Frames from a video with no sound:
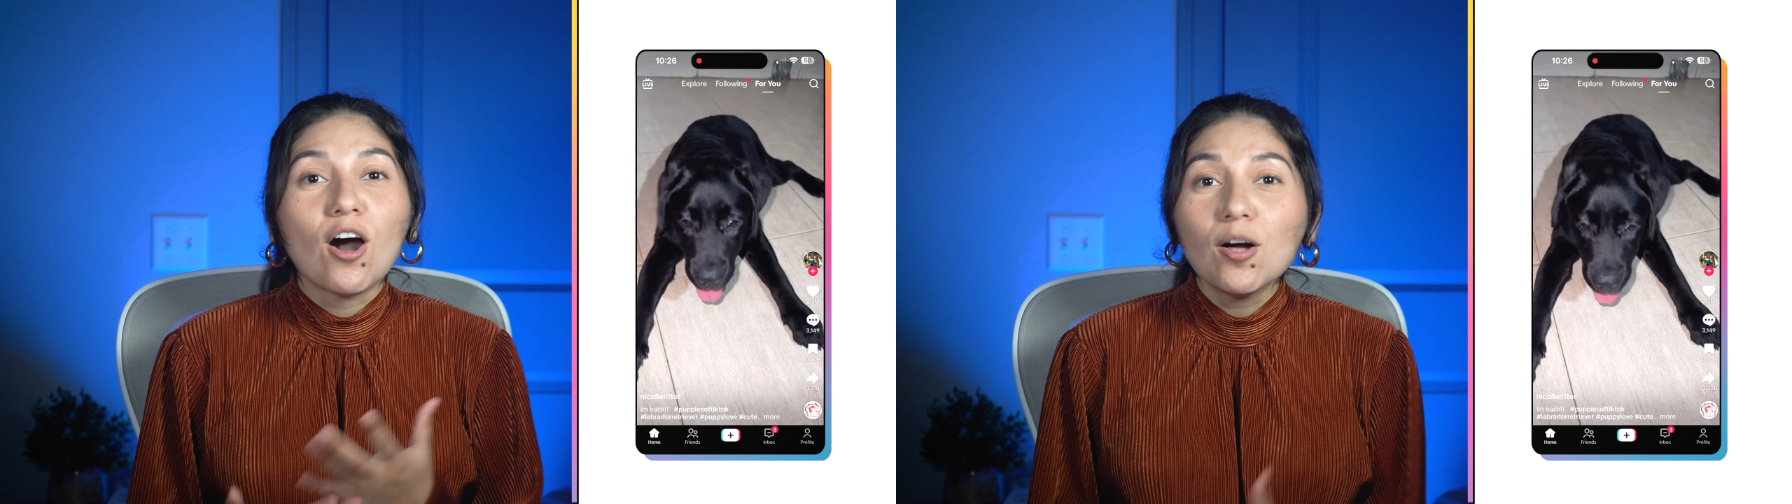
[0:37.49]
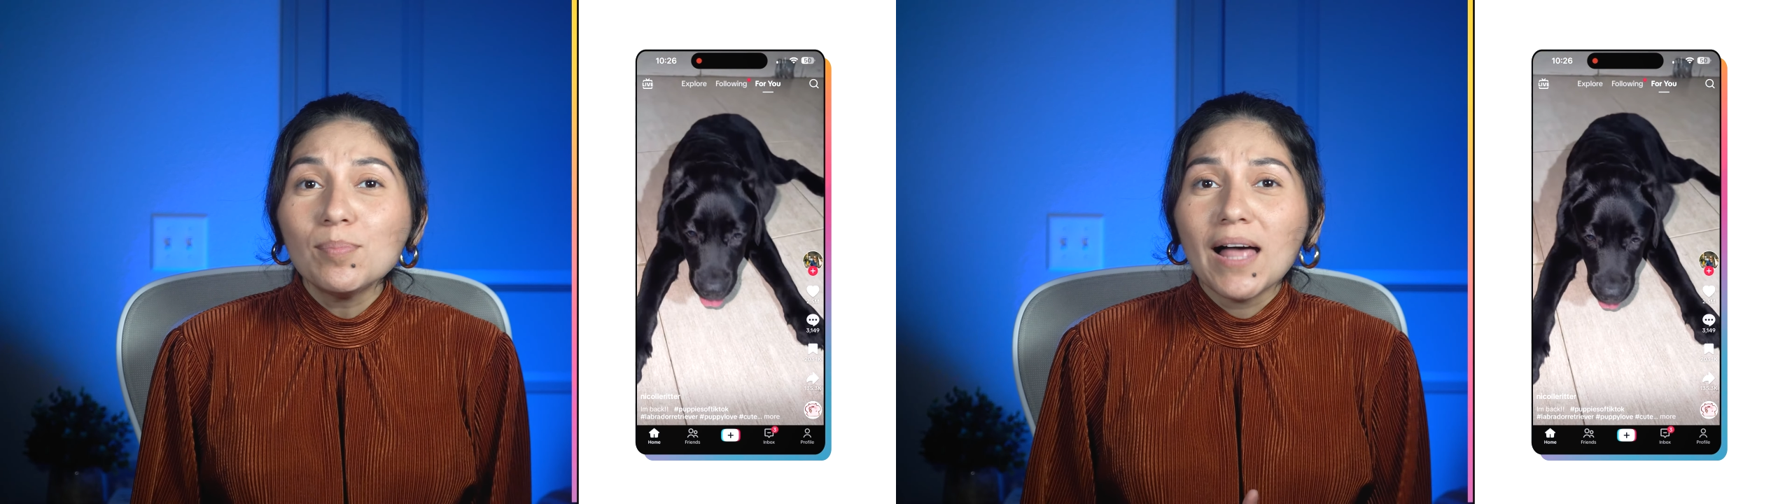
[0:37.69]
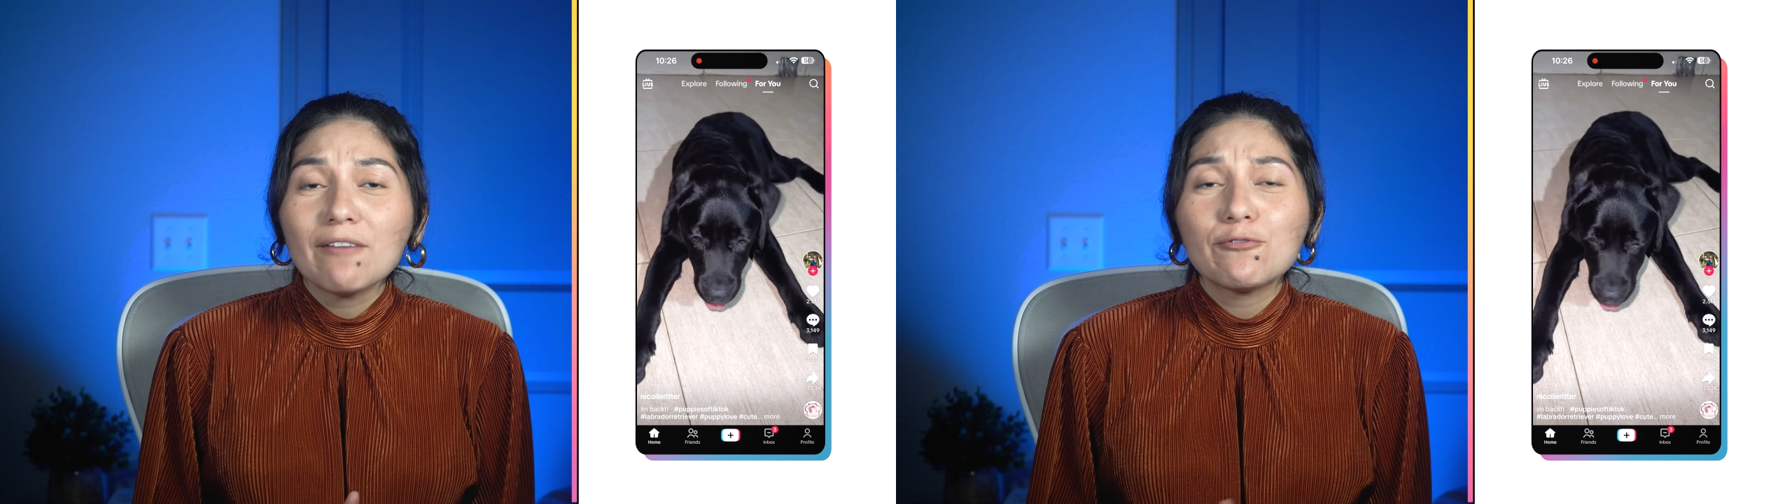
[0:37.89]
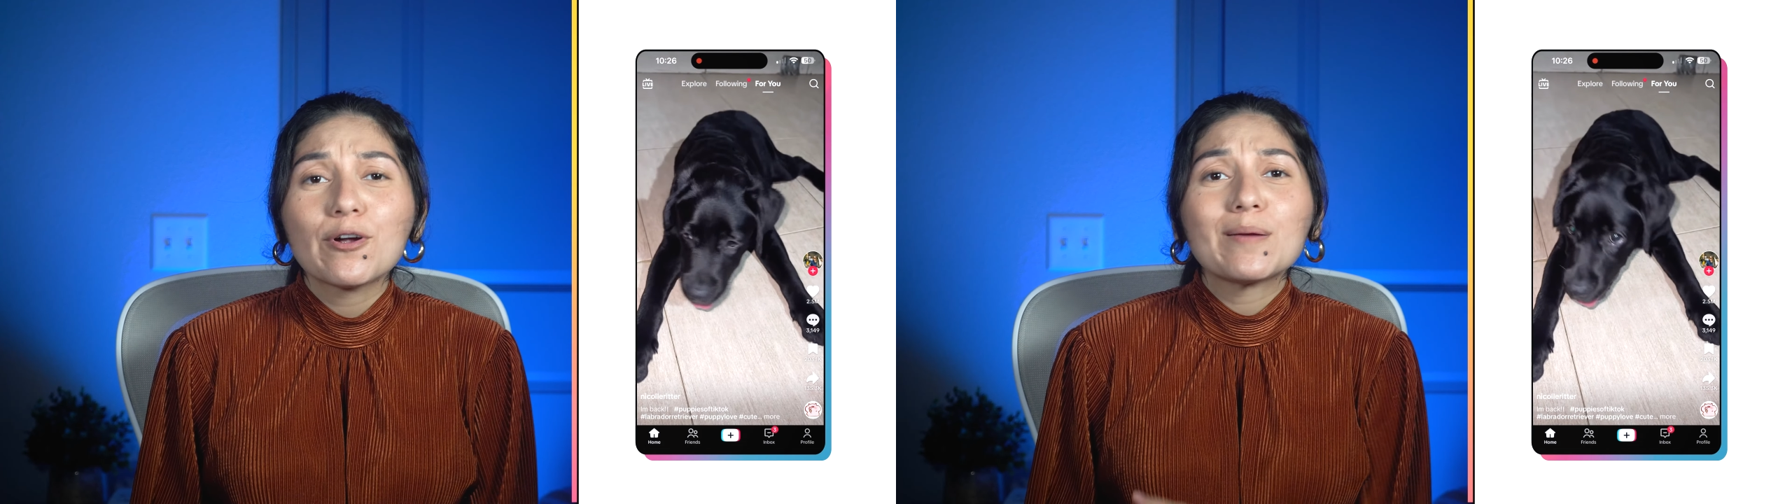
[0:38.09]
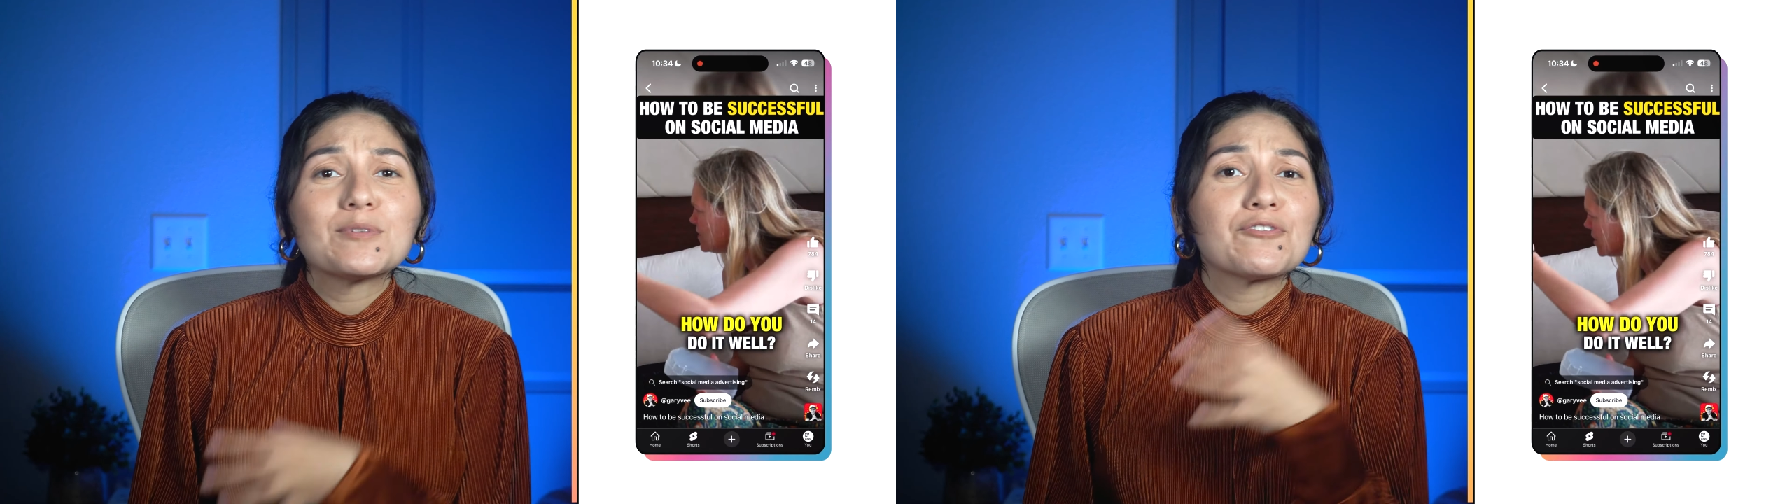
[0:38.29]
all
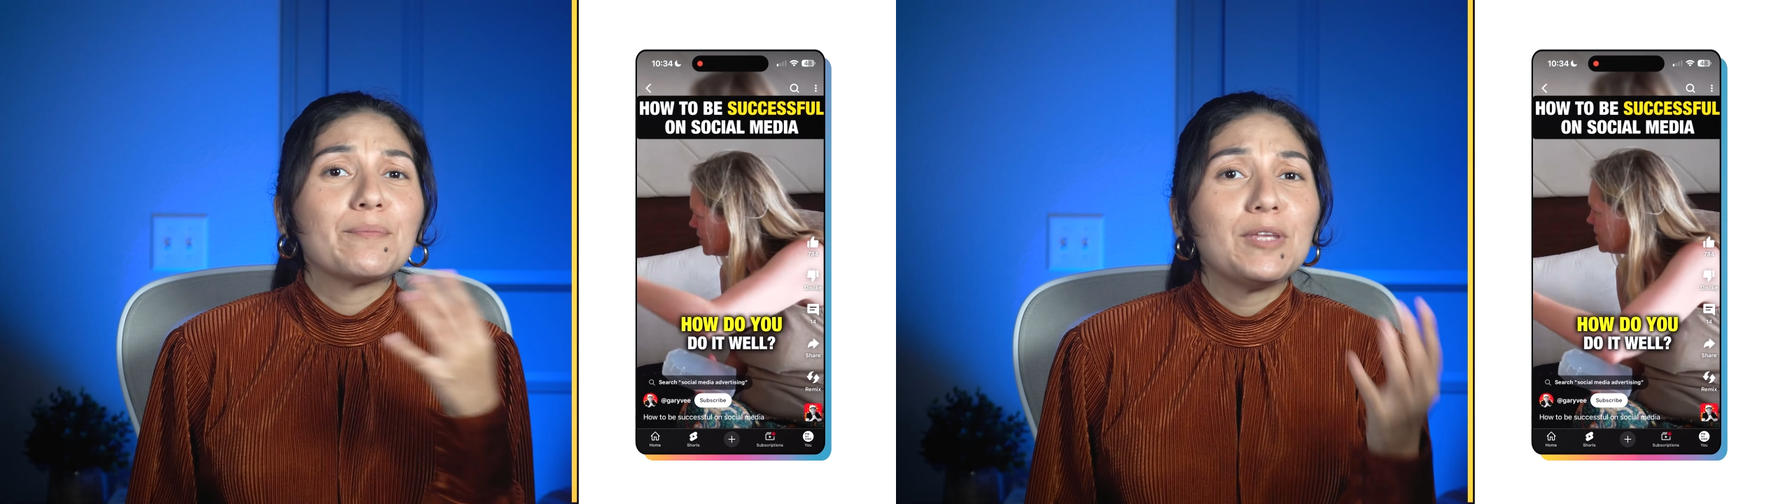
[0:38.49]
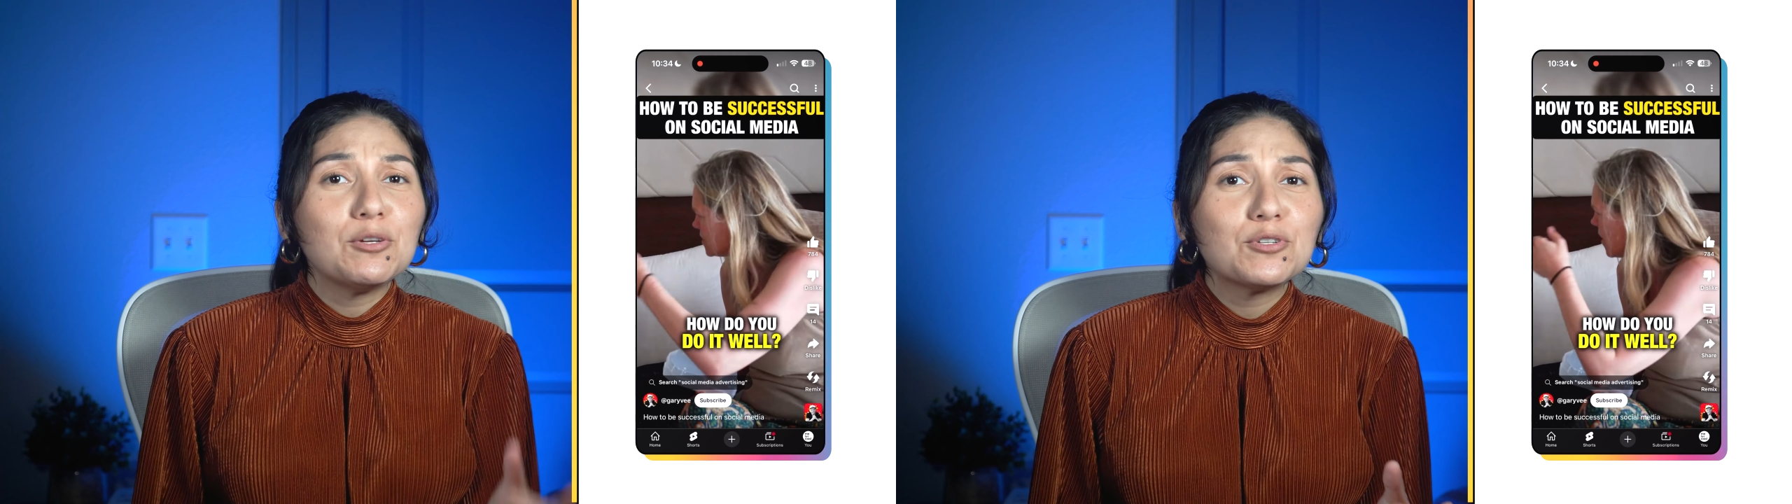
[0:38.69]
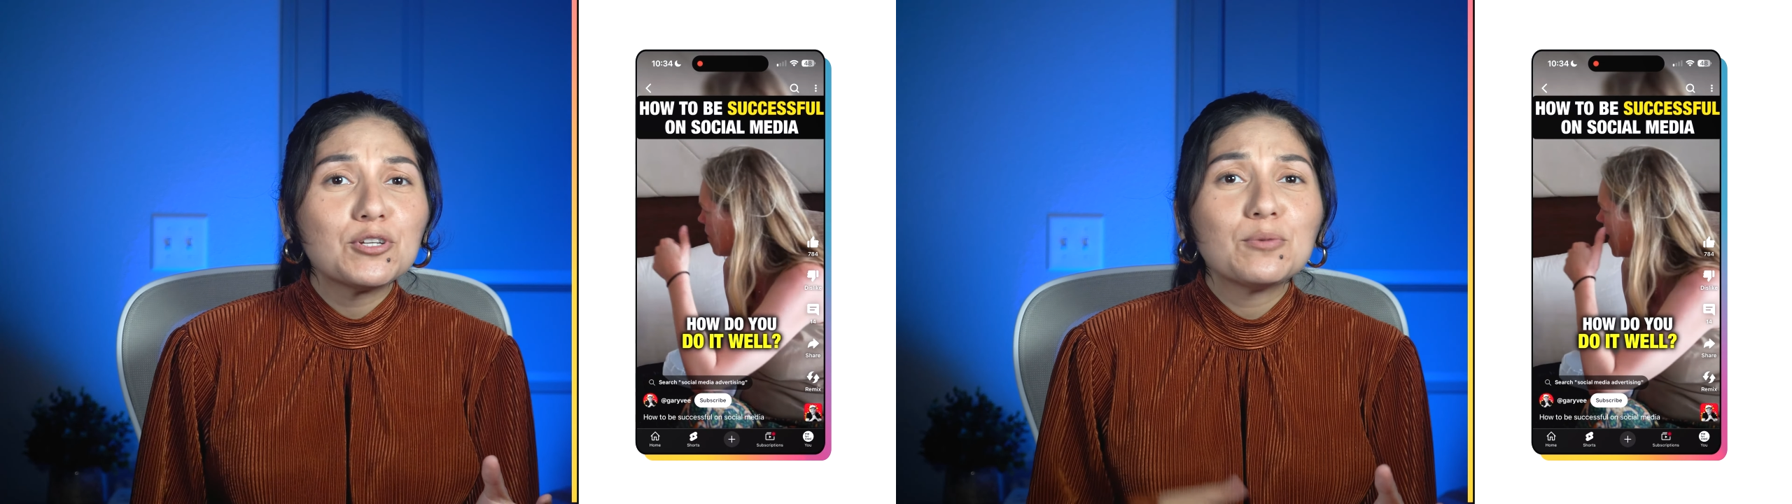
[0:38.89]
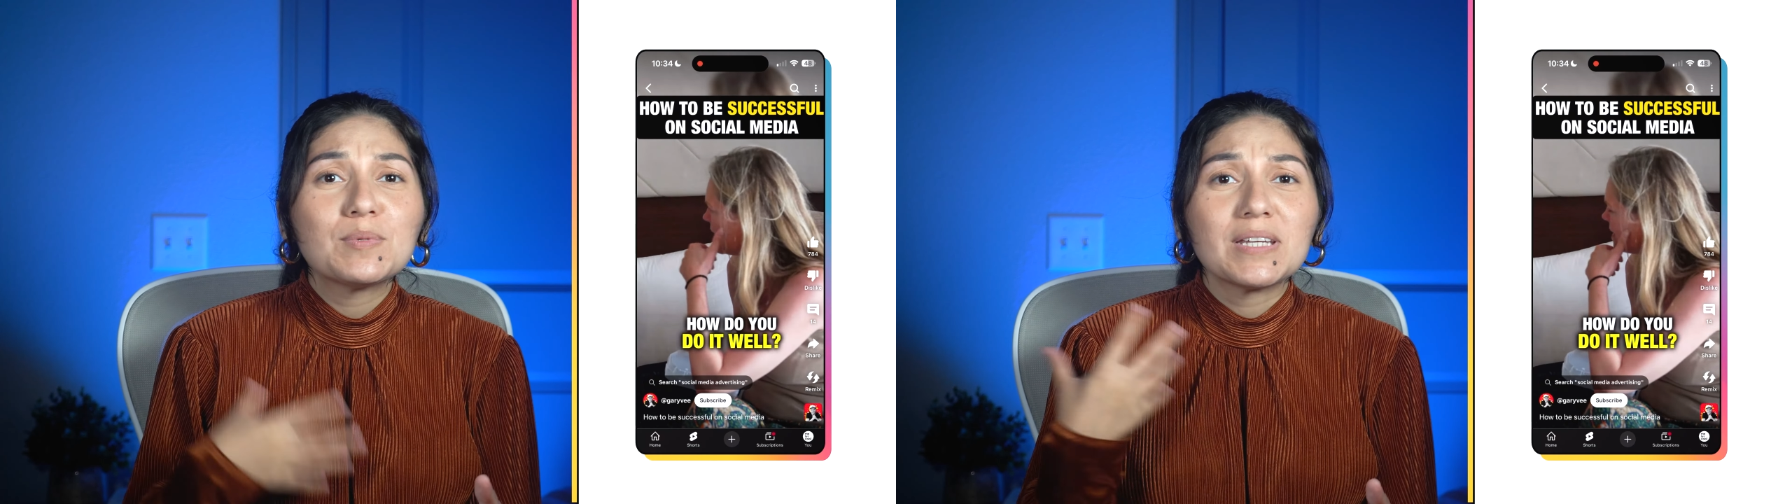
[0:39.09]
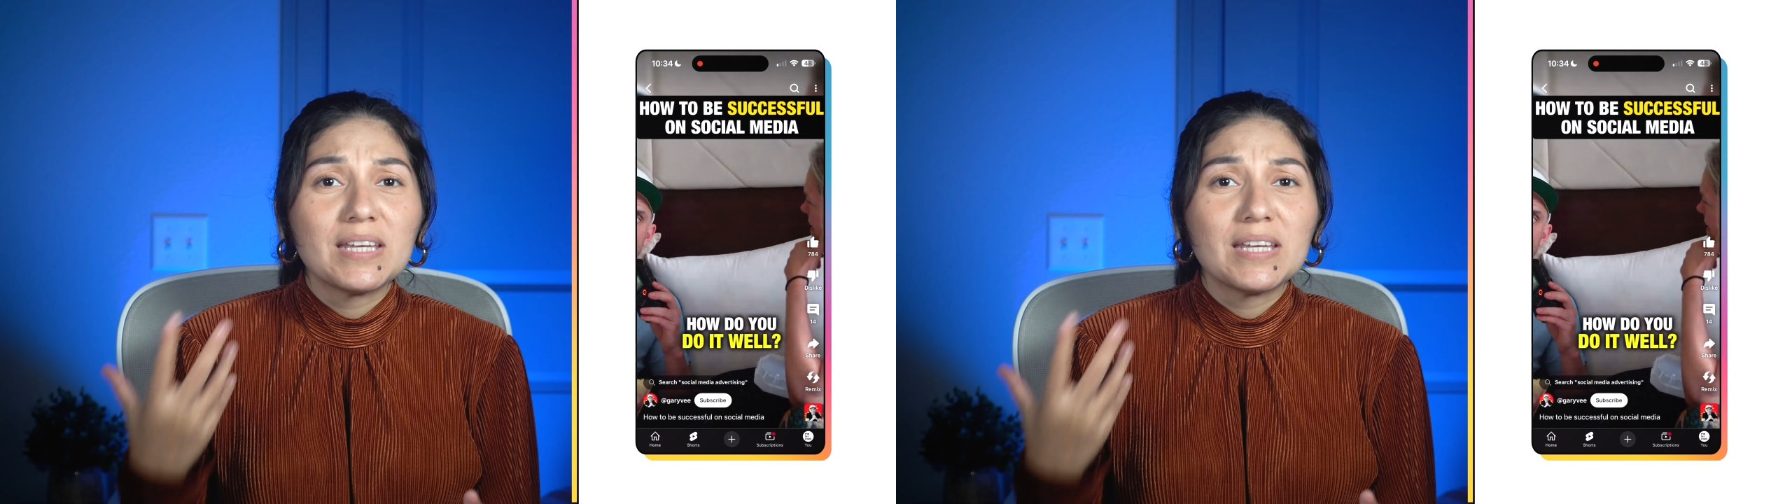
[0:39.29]
platforms from YouTube to